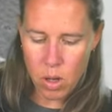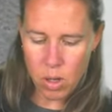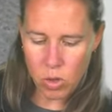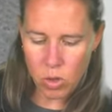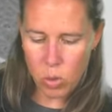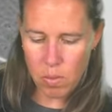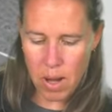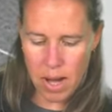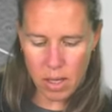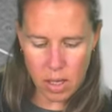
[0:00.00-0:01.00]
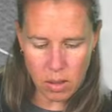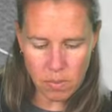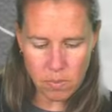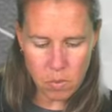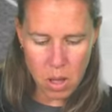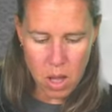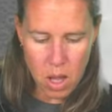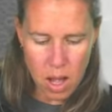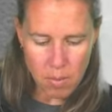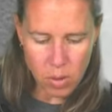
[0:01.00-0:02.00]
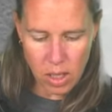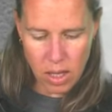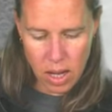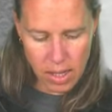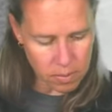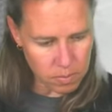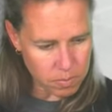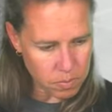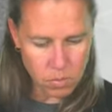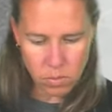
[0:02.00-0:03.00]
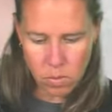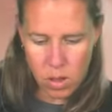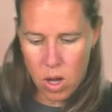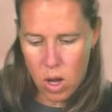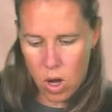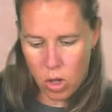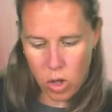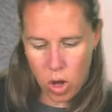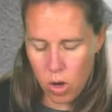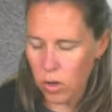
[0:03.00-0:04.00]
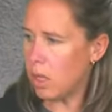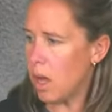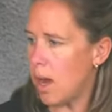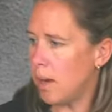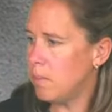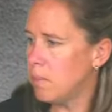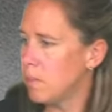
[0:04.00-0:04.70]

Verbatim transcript: ultra suede back here. I'm going to cut it along the line